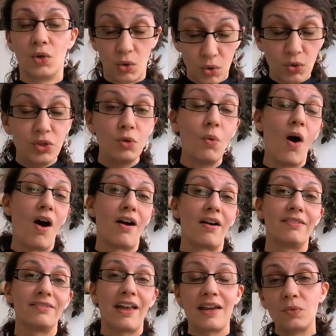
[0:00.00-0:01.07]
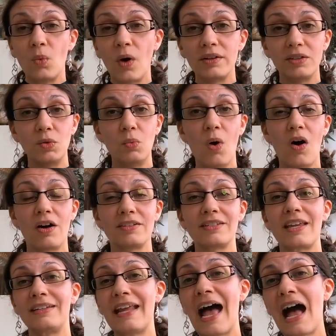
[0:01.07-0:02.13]
who you are and what you
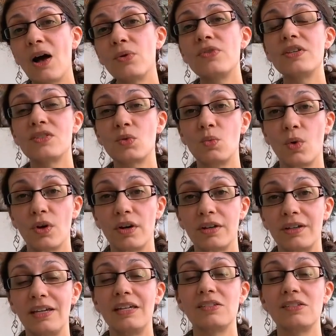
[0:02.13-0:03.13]
want and how this work